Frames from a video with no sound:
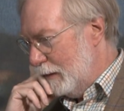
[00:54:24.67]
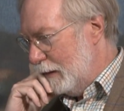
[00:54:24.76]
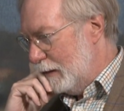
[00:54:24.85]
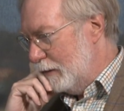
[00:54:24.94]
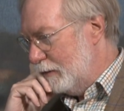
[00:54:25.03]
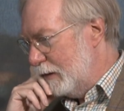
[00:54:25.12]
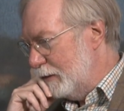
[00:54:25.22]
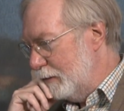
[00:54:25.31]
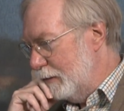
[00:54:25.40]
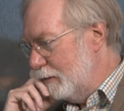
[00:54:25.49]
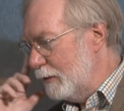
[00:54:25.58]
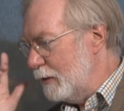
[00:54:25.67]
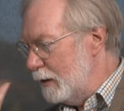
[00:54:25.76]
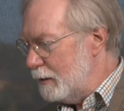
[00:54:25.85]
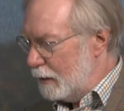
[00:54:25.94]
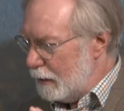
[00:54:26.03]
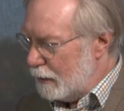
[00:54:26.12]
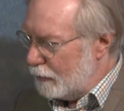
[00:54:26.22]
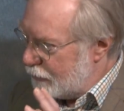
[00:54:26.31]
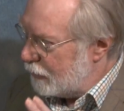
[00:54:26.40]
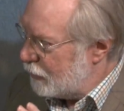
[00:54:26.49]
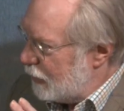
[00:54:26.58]
And I said, so here's
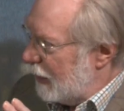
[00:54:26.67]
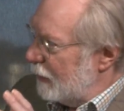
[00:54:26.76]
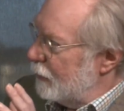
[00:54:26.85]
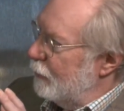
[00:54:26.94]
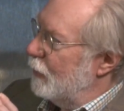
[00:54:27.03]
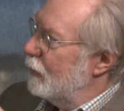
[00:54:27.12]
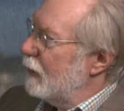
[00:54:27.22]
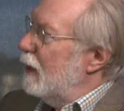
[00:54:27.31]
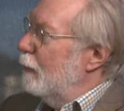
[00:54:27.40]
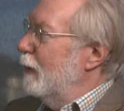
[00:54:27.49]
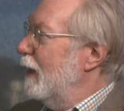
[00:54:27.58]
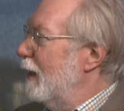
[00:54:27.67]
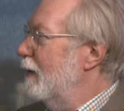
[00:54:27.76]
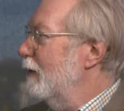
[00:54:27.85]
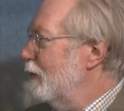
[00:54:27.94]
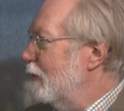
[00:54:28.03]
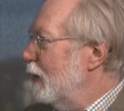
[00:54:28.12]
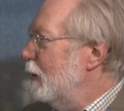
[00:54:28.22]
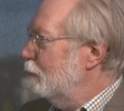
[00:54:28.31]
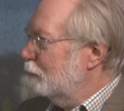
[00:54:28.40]
the challenge. If you've got a common currency,